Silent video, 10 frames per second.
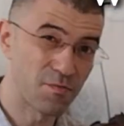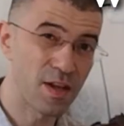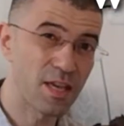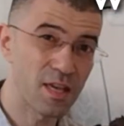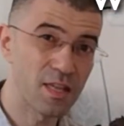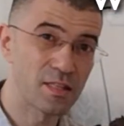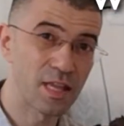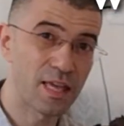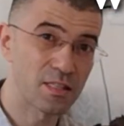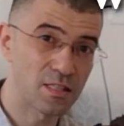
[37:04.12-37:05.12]
very
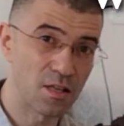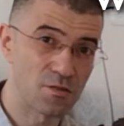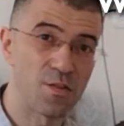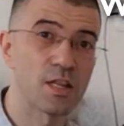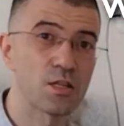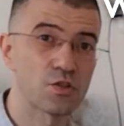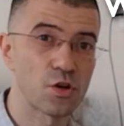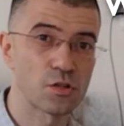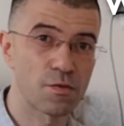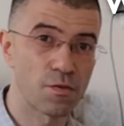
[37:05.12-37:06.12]
intense and it's very
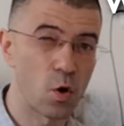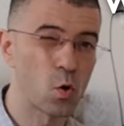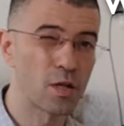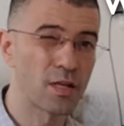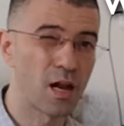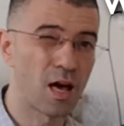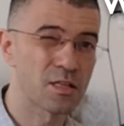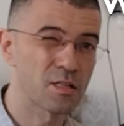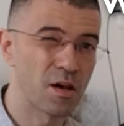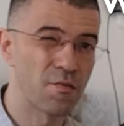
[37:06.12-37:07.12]
destructive. It only
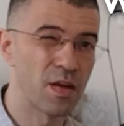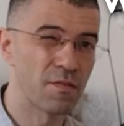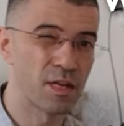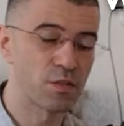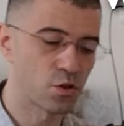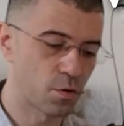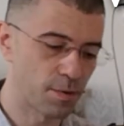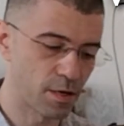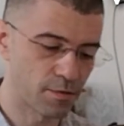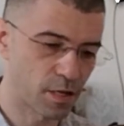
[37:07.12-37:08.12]
lasts a very, very short
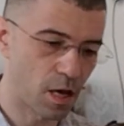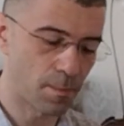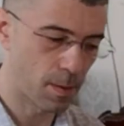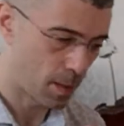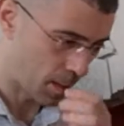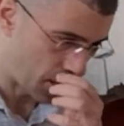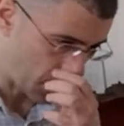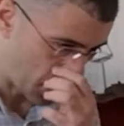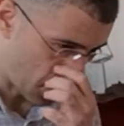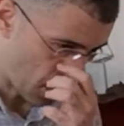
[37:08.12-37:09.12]
period of time.
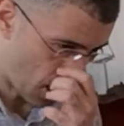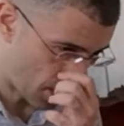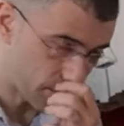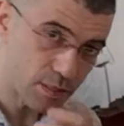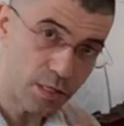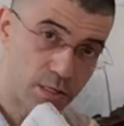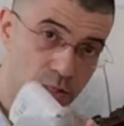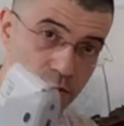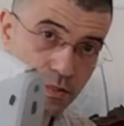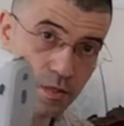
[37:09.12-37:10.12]
And this
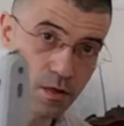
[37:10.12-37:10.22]
is